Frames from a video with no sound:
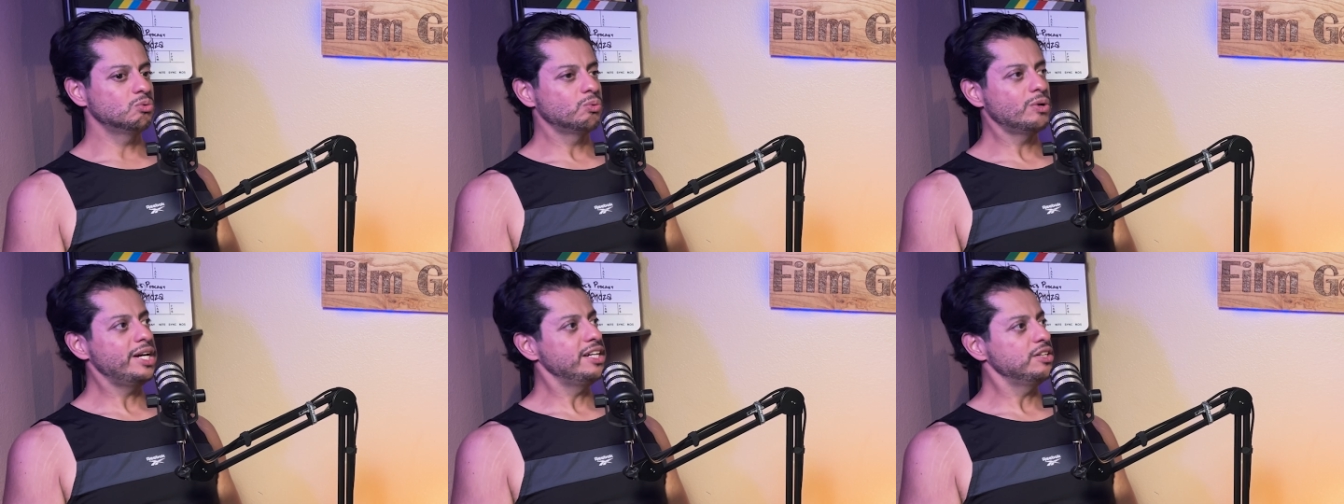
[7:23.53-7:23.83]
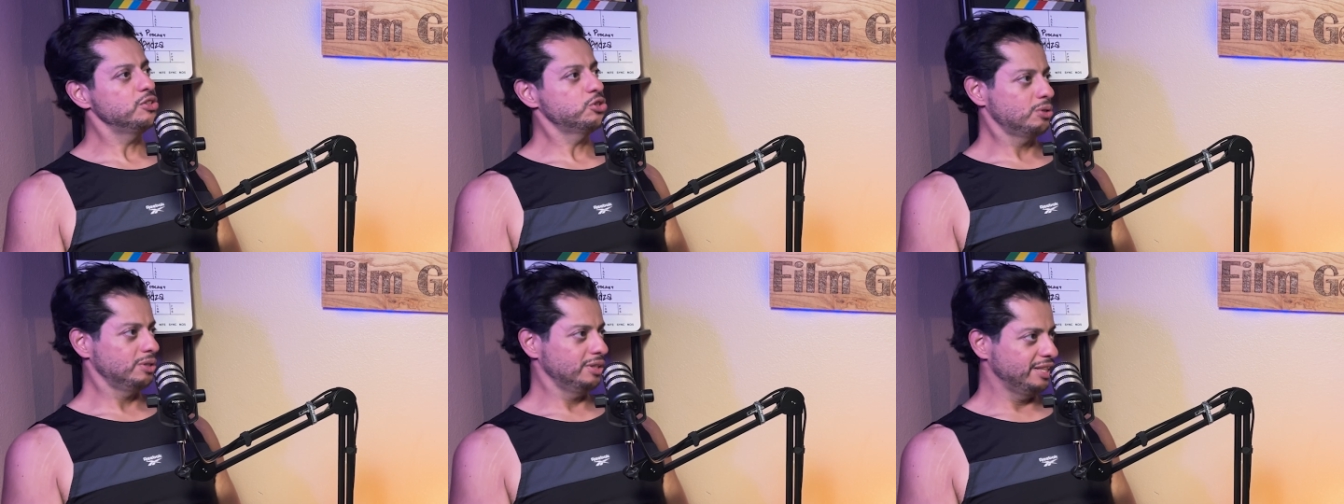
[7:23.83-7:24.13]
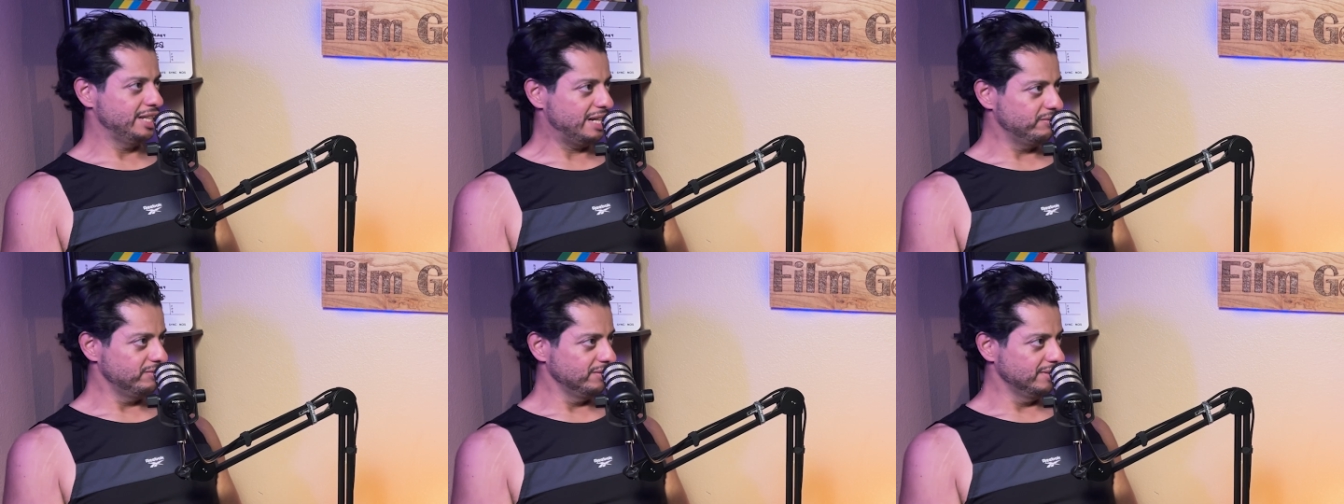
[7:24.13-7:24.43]
right
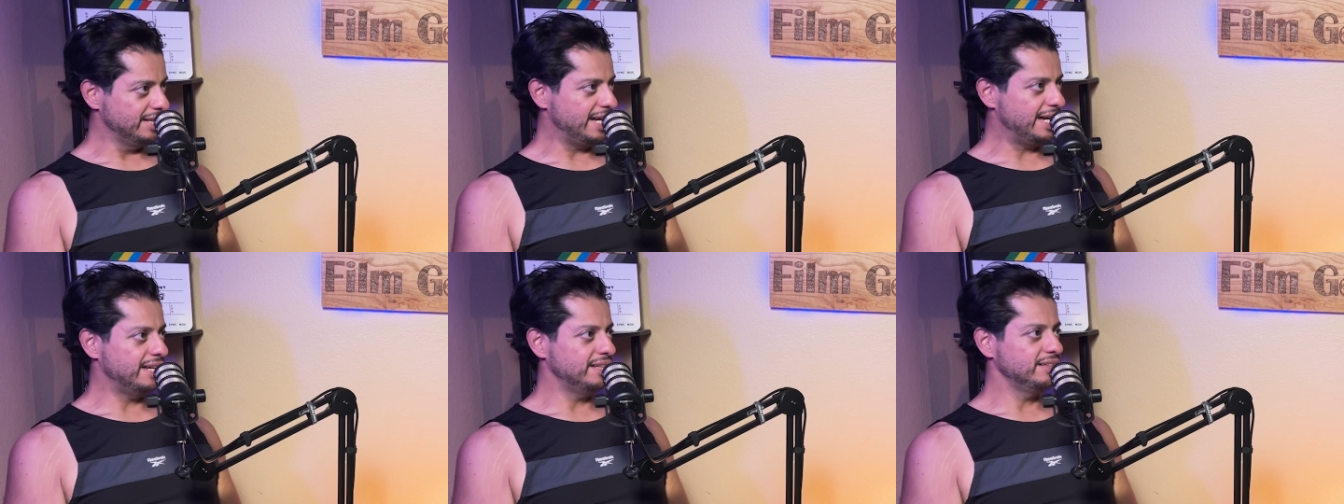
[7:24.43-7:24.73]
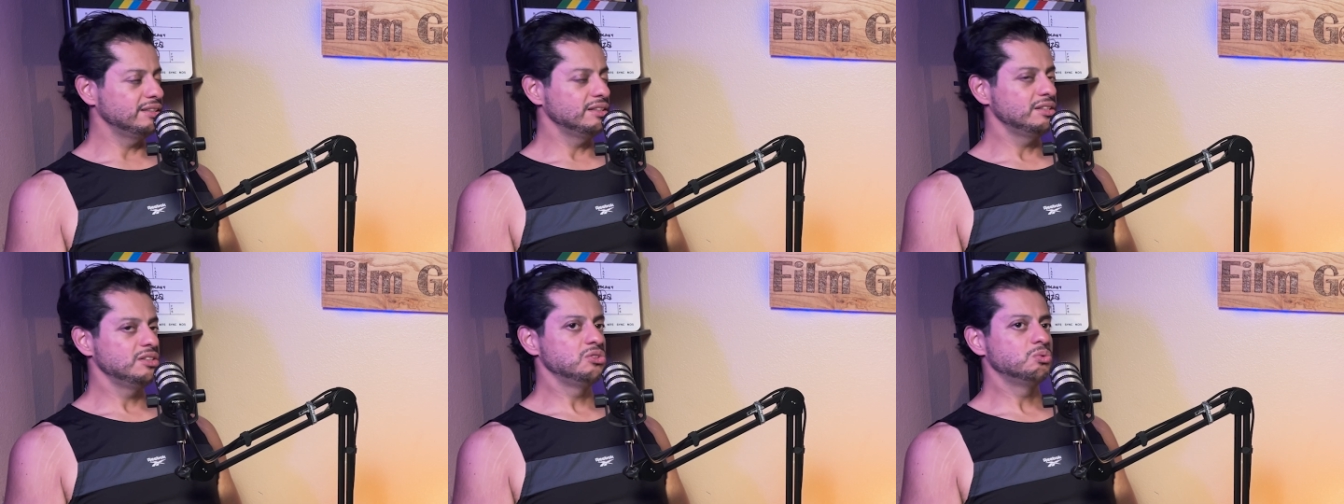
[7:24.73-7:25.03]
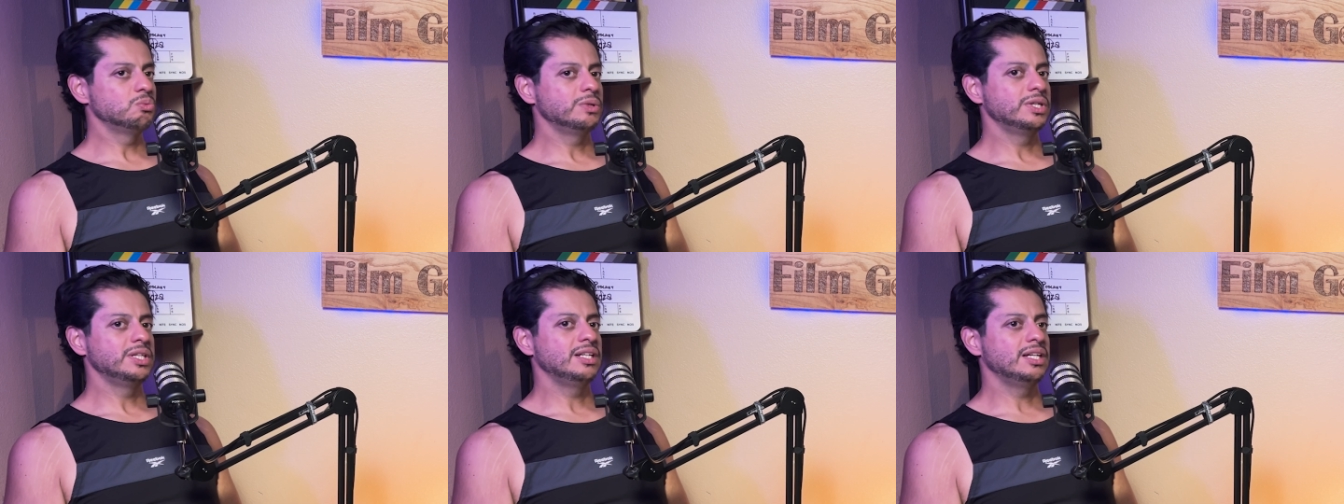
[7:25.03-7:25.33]
shortly after that
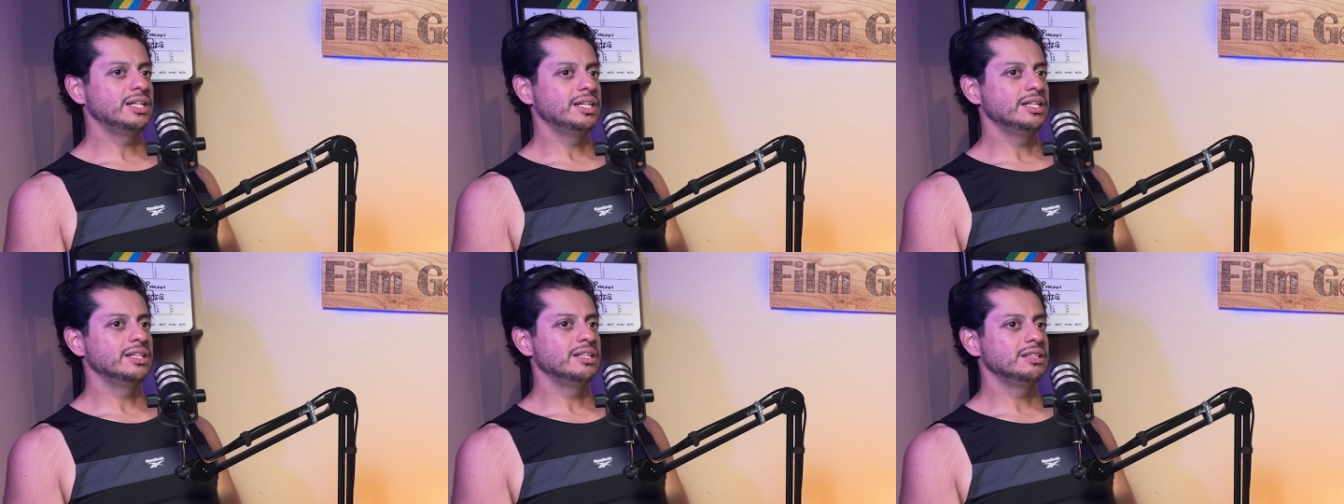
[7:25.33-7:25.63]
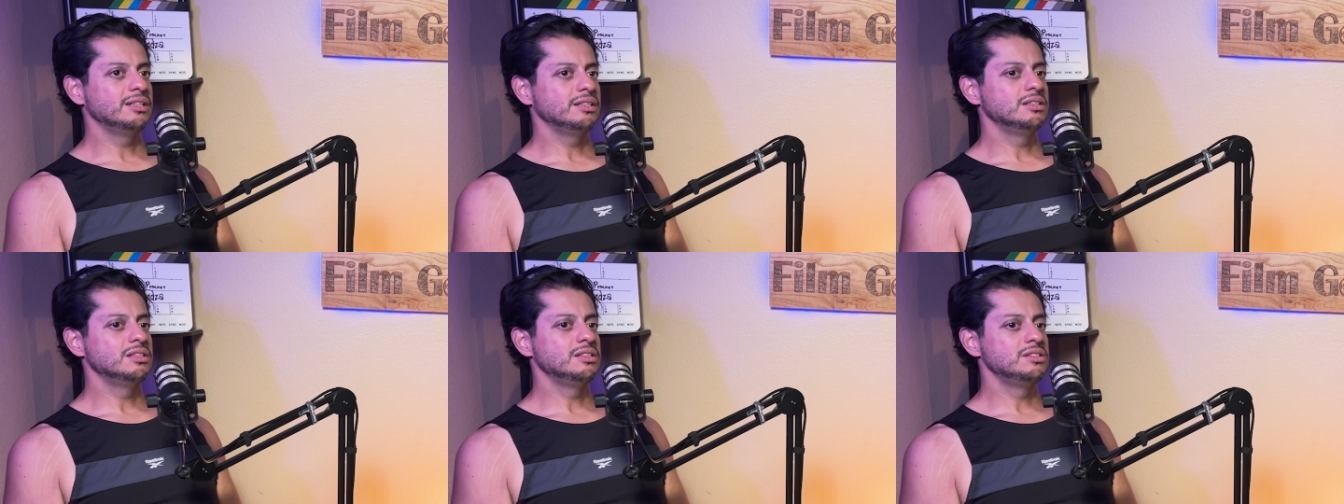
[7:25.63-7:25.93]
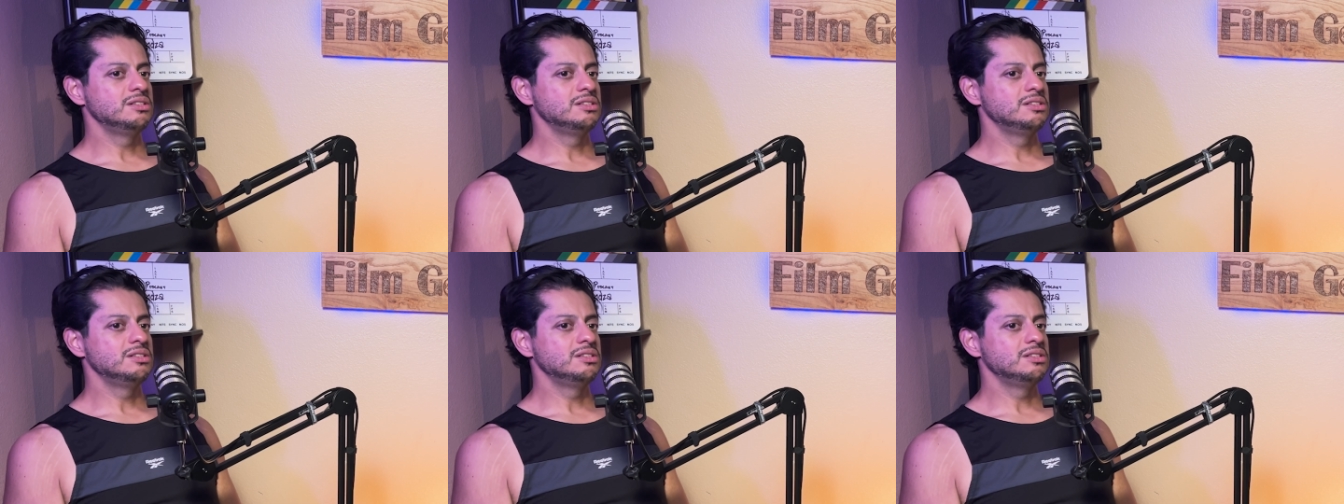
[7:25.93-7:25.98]
is when I